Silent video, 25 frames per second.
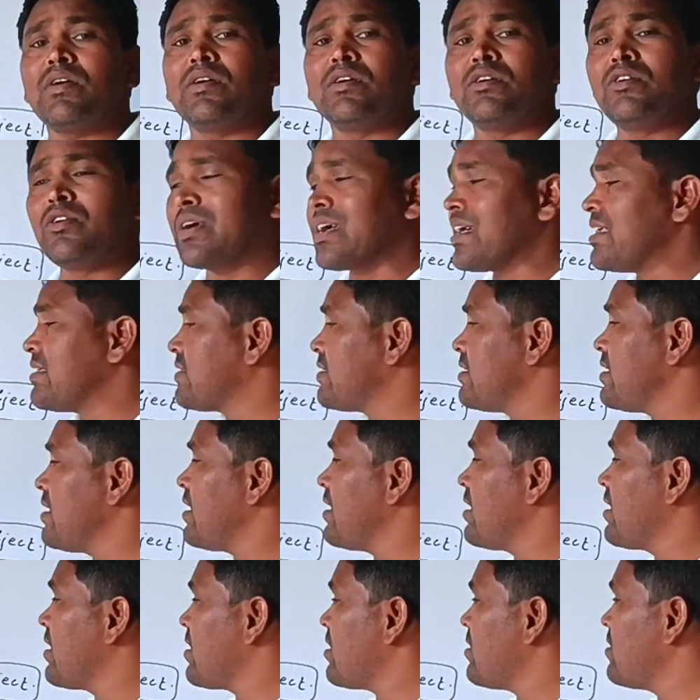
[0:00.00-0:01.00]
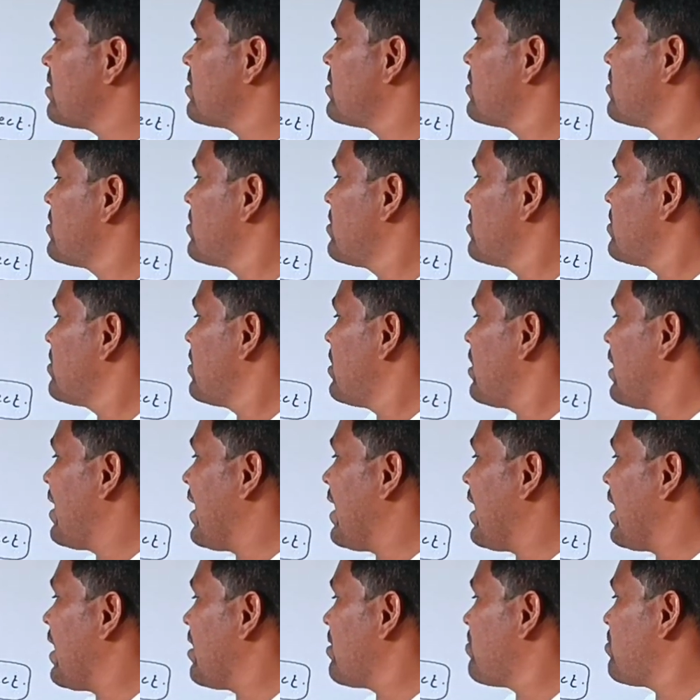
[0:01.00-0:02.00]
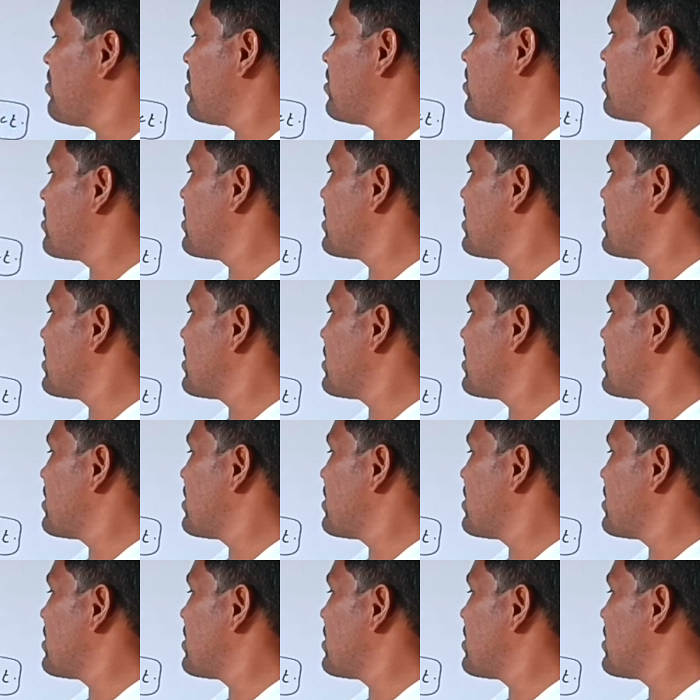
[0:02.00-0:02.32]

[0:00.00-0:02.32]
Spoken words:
You can see here I have